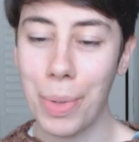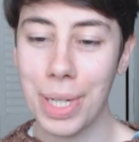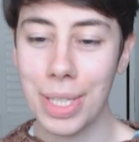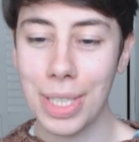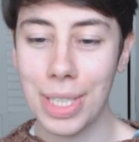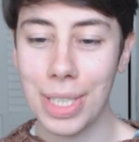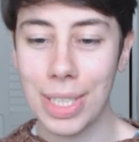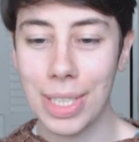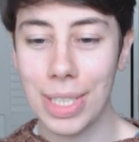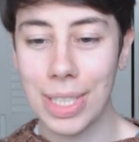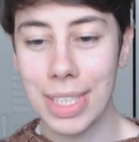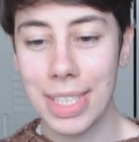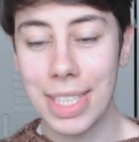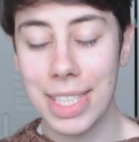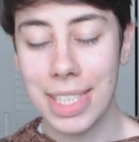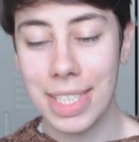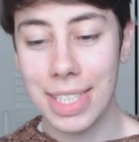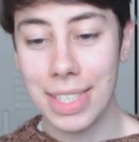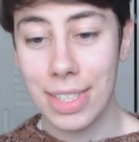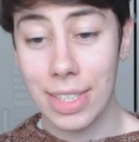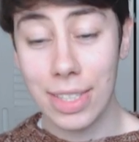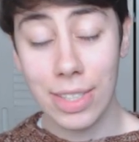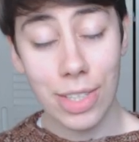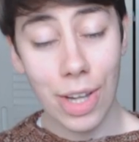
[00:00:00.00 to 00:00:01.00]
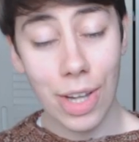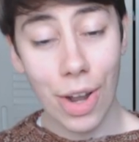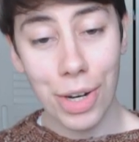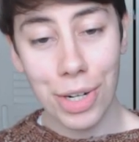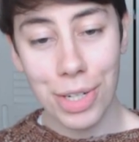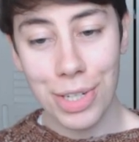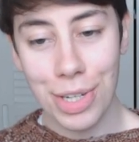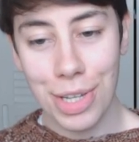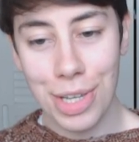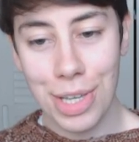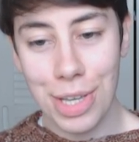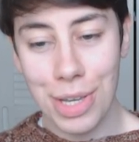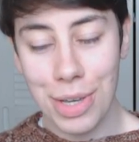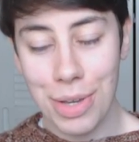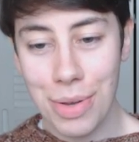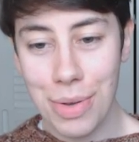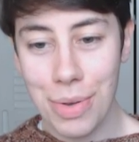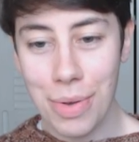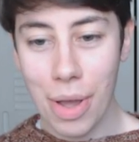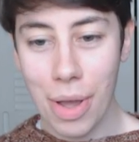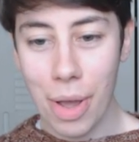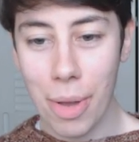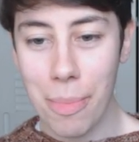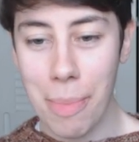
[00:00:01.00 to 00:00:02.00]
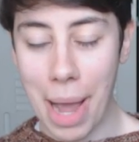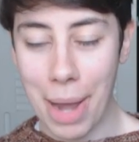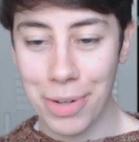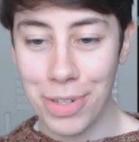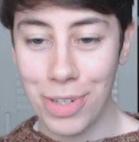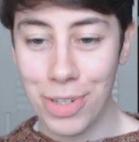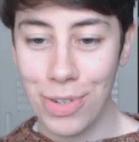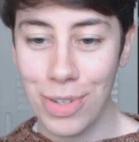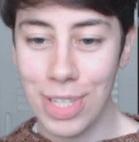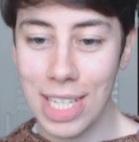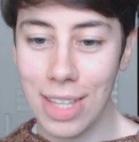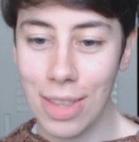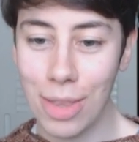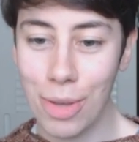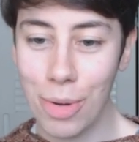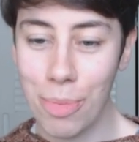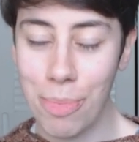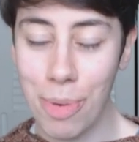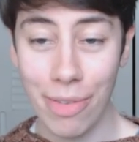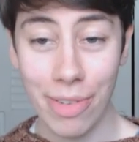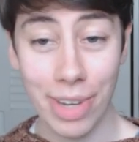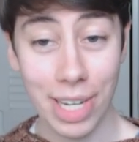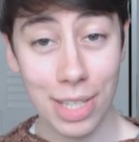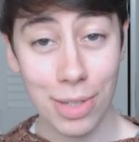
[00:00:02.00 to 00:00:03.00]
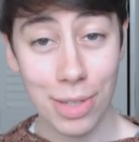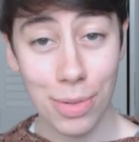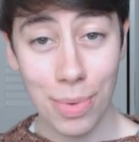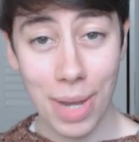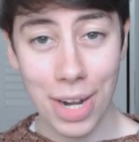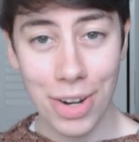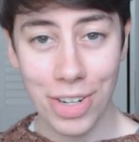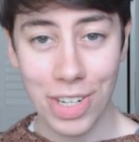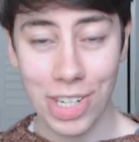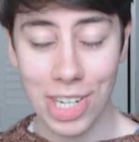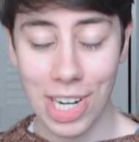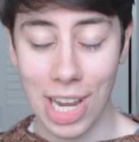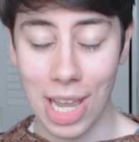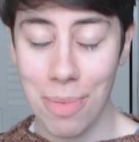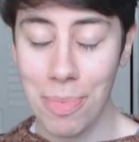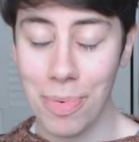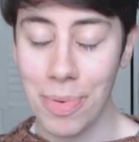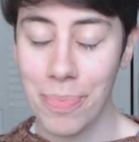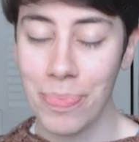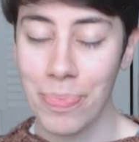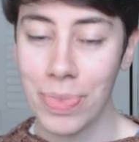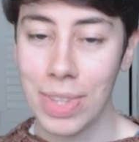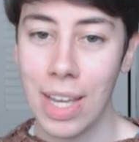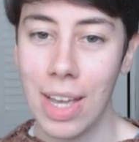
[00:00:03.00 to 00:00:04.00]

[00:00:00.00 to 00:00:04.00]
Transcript: I will talk to you about choosing the perfect sweater shape.